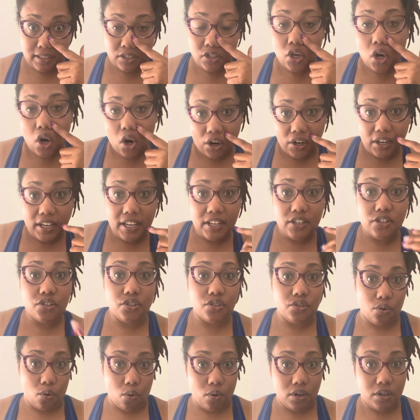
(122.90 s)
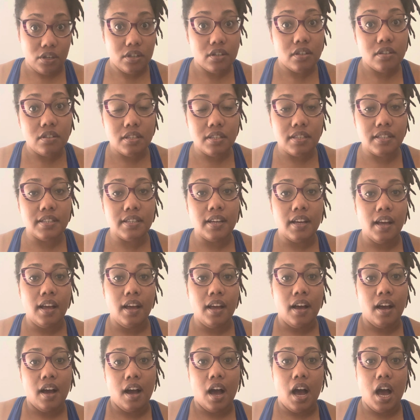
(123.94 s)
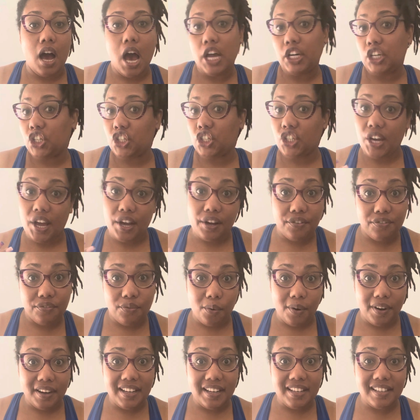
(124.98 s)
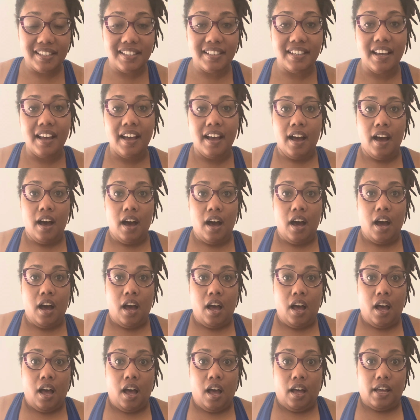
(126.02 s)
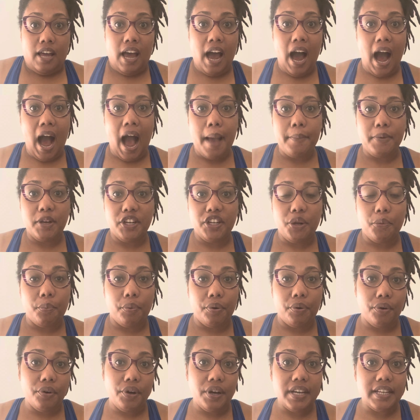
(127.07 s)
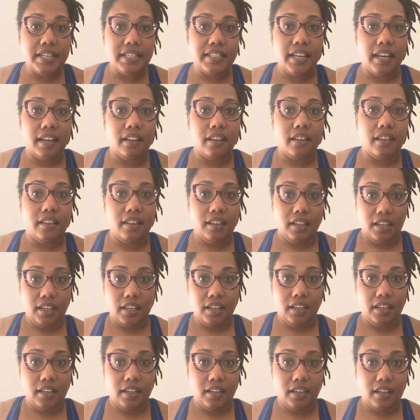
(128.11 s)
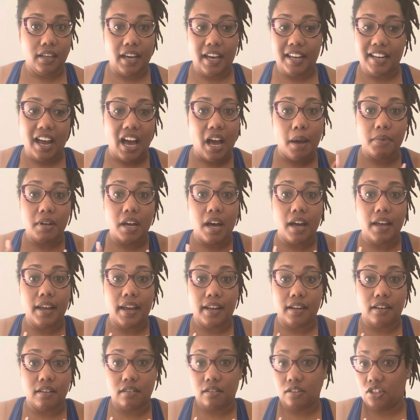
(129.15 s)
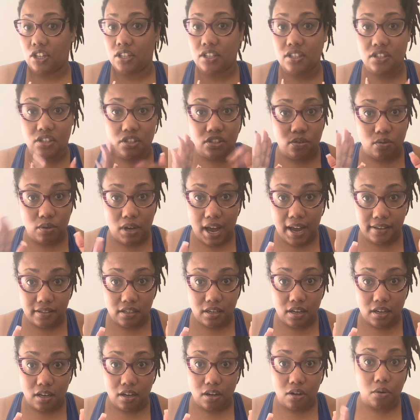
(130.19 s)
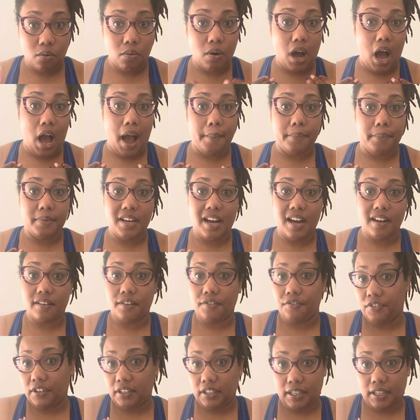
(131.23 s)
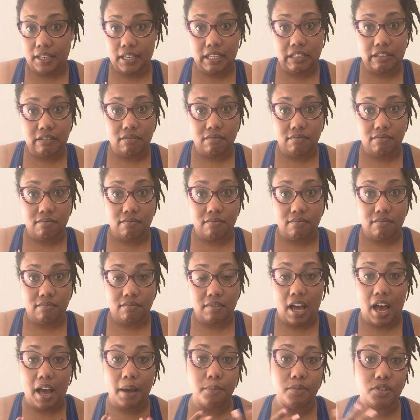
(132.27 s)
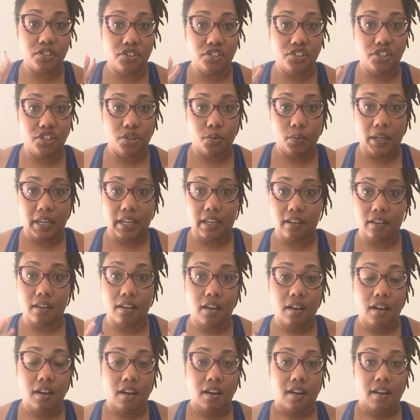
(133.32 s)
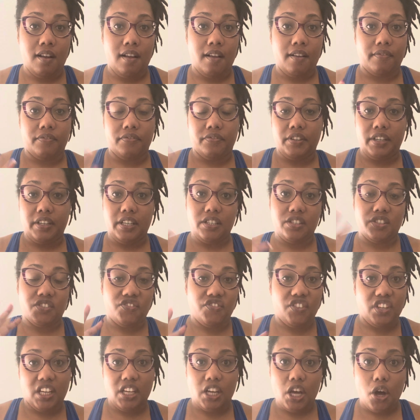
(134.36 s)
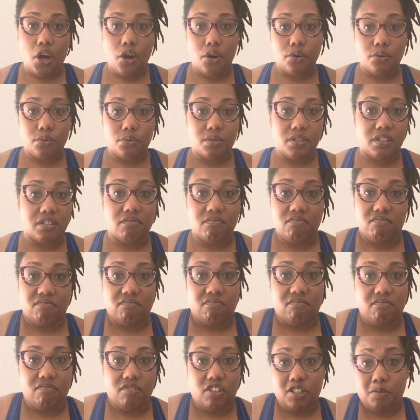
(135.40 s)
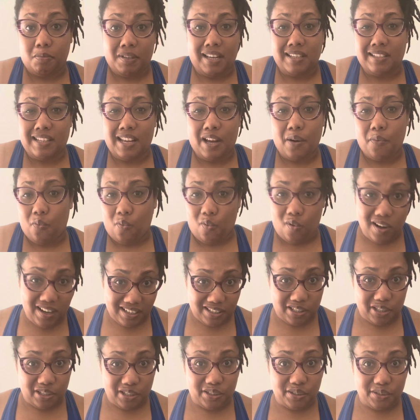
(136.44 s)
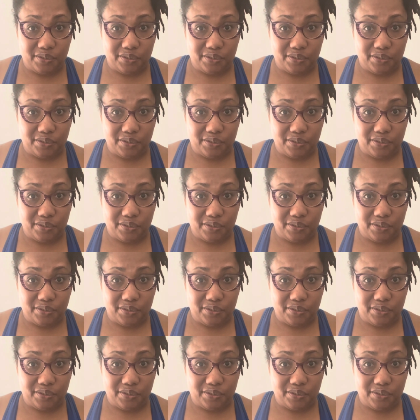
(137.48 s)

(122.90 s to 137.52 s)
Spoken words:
Target stores. Check for it. I'm gonna put and just so you guys know, I'm not an affiliate. I'm just doing these videos just because I want to.